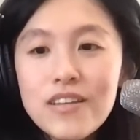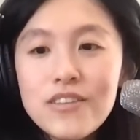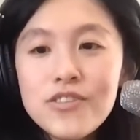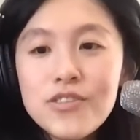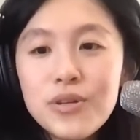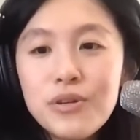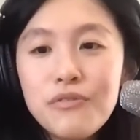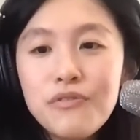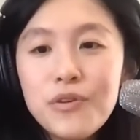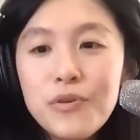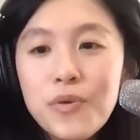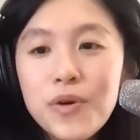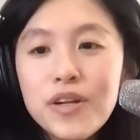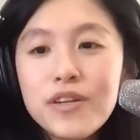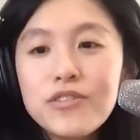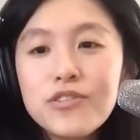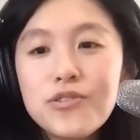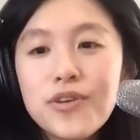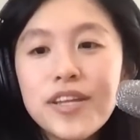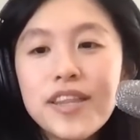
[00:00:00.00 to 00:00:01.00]
So if you
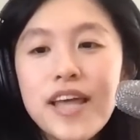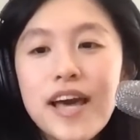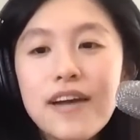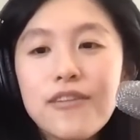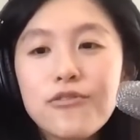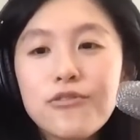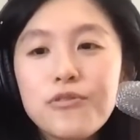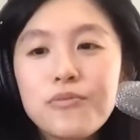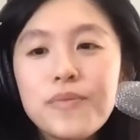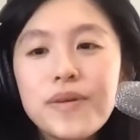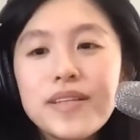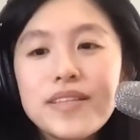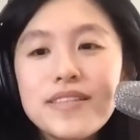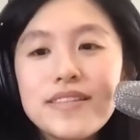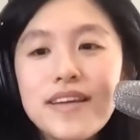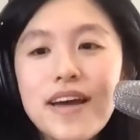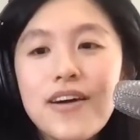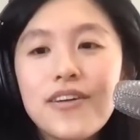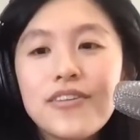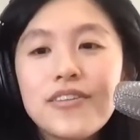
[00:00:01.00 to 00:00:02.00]
want to join that group,
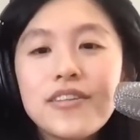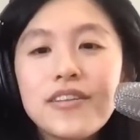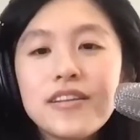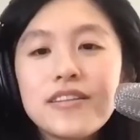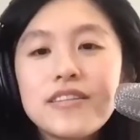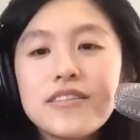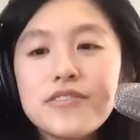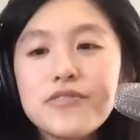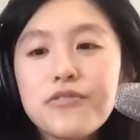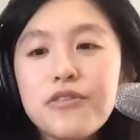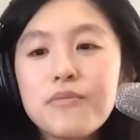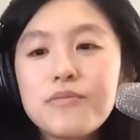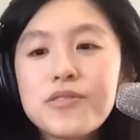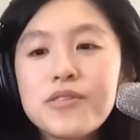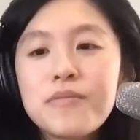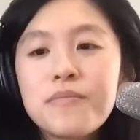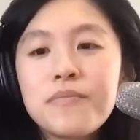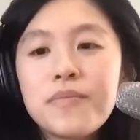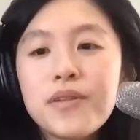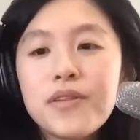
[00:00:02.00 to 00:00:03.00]
it's down in the
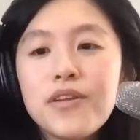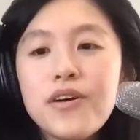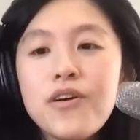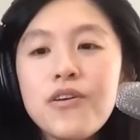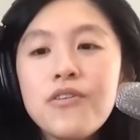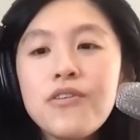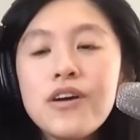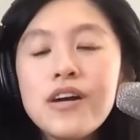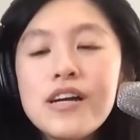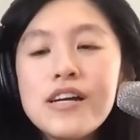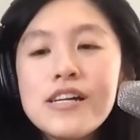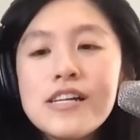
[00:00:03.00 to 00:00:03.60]
description below.